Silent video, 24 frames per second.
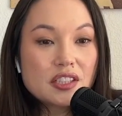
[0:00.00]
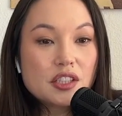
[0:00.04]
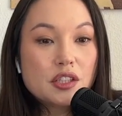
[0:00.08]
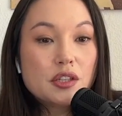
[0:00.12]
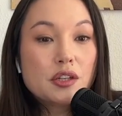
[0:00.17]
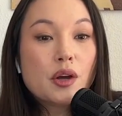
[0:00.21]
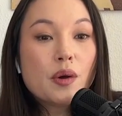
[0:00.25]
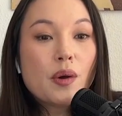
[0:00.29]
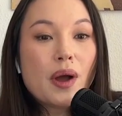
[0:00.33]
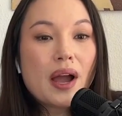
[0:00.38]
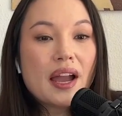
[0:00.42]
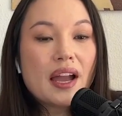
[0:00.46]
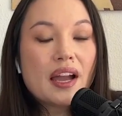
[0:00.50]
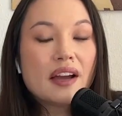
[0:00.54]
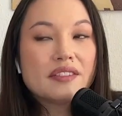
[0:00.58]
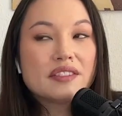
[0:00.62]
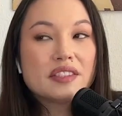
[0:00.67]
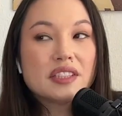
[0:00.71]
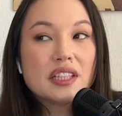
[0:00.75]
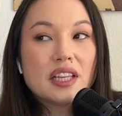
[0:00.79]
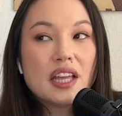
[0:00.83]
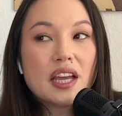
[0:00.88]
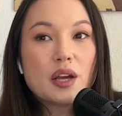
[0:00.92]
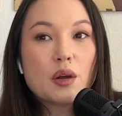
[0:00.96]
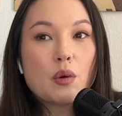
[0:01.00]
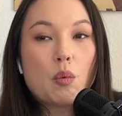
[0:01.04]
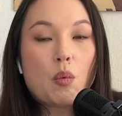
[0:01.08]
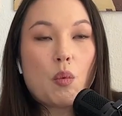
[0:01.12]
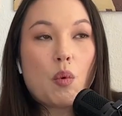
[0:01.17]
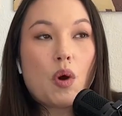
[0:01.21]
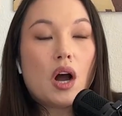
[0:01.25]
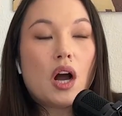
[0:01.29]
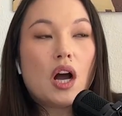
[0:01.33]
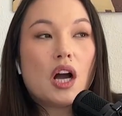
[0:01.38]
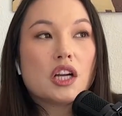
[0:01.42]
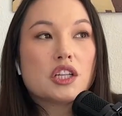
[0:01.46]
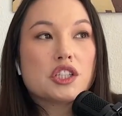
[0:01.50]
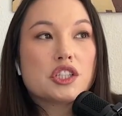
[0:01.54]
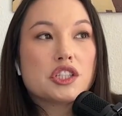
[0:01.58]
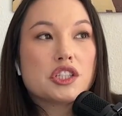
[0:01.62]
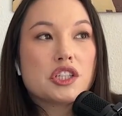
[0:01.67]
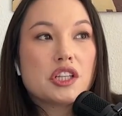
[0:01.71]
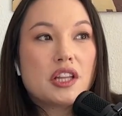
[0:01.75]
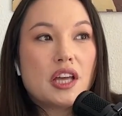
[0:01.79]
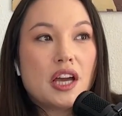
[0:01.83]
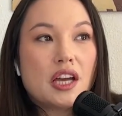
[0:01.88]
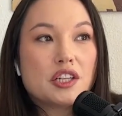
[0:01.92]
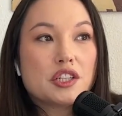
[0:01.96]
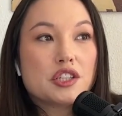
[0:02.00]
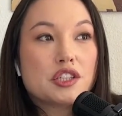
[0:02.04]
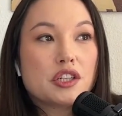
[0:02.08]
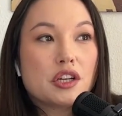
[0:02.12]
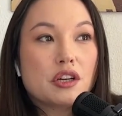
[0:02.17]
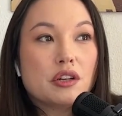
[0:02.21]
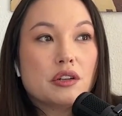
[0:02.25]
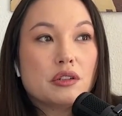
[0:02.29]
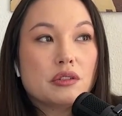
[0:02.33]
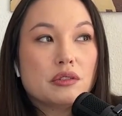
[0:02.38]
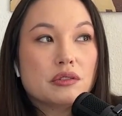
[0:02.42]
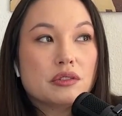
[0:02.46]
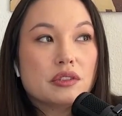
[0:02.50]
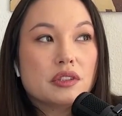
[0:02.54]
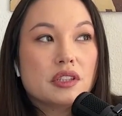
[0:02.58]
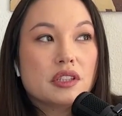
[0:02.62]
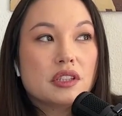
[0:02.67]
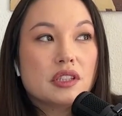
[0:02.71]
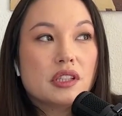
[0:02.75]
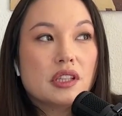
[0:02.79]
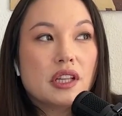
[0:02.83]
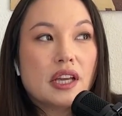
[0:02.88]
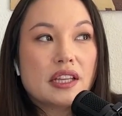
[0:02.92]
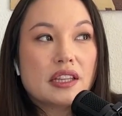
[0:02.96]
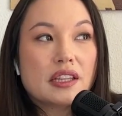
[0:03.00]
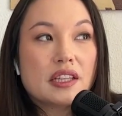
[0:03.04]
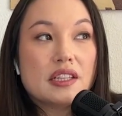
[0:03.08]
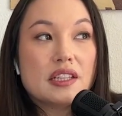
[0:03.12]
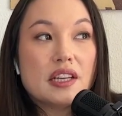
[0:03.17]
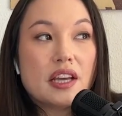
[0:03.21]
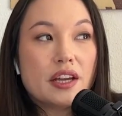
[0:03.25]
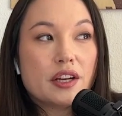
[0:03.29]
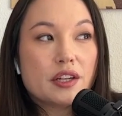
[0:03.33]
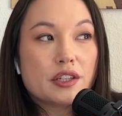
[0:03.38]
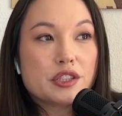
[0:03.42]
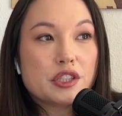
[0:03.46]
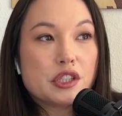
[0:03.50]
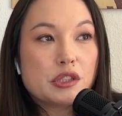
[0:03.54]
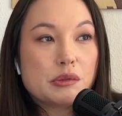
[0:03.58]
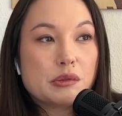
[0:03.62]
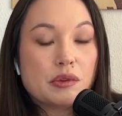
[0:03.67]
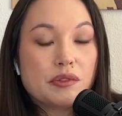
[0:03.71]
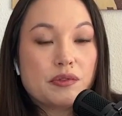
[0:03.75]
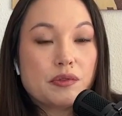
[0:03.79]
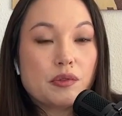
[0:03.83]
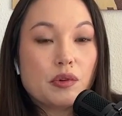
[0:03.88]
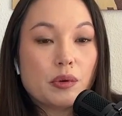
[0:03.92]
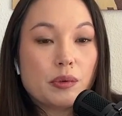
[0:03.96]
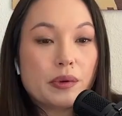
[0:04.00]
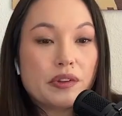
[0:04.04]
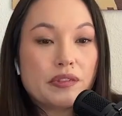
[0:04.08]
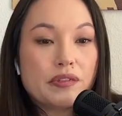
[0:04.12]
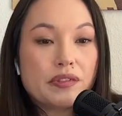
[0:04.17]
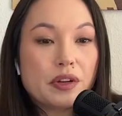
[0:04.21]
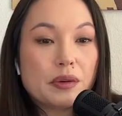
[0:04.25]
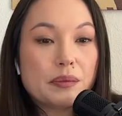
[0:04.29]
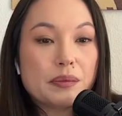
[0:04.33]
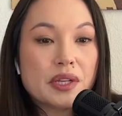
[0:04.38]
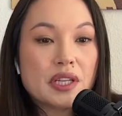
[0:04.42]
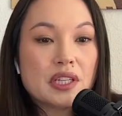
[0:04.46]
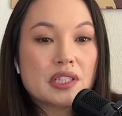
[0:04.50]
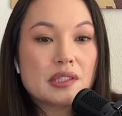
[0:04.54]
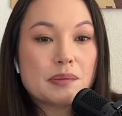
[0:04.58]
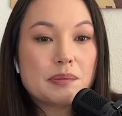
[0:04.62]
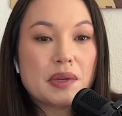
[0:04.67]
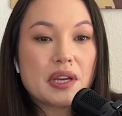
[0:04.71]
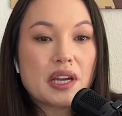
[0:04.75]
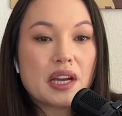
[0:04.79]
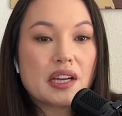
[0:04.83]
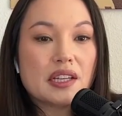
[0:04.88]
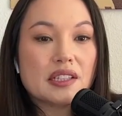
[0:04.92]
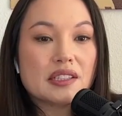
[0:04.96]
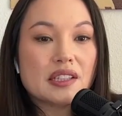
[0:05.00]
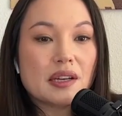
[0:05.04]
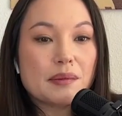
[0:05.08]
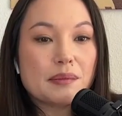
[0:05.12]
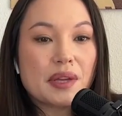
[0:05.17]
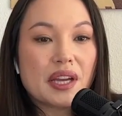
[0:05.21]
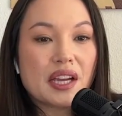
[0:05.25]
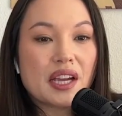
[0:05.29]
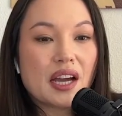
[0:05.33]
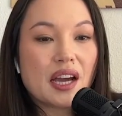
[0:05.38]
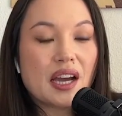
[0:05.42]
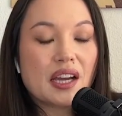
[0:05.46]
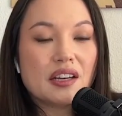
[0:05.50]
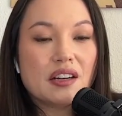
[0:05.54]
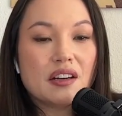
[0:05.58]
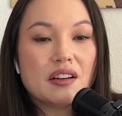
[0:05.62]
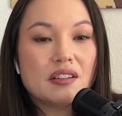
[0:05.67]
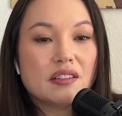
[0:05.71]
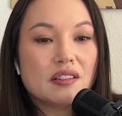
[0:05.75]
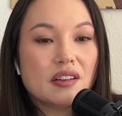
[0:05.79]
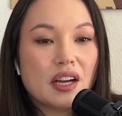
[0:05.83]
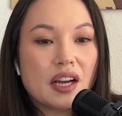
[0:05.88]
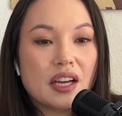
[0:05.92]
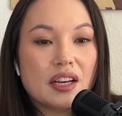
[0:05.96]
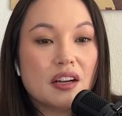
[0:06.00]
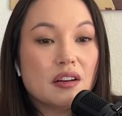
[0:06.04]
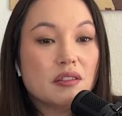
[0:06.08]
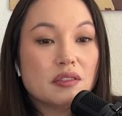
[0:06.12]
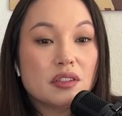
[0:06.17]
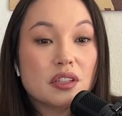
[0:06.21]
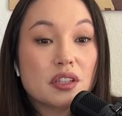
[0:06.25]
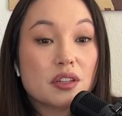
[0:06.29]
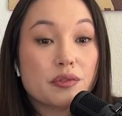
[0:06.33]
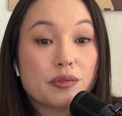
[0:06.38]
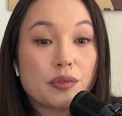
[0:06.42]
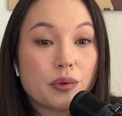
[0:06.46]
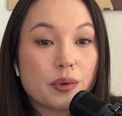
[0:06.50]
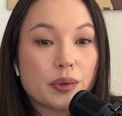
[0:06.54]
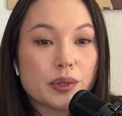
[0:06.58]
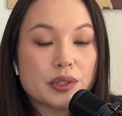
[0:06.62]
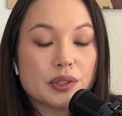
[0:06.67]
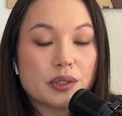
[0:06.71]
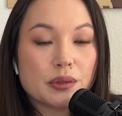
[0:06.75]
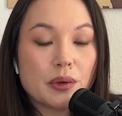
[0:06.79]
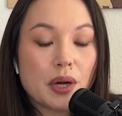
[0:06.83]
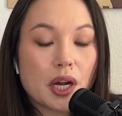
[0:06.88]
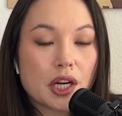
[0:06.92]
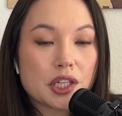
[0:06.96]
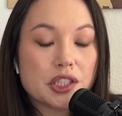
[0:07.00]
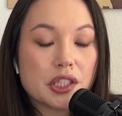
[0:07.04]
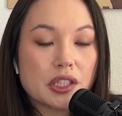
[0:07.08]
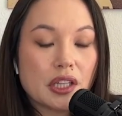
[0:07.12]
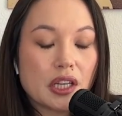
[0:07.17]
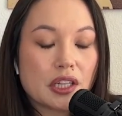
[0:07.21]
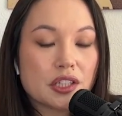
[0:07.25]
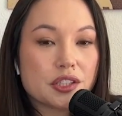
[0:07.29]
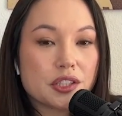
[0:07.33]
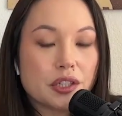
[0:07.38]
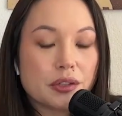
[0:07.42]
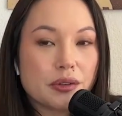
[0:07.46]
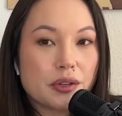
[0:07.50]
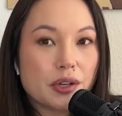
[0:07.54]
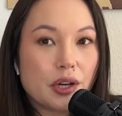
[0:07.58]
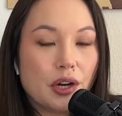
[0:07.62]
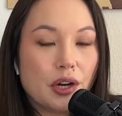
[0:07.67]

You know, I have to like watch that show like the day or two before we film this because I'm like, I don't, I don't look forward to watching that show at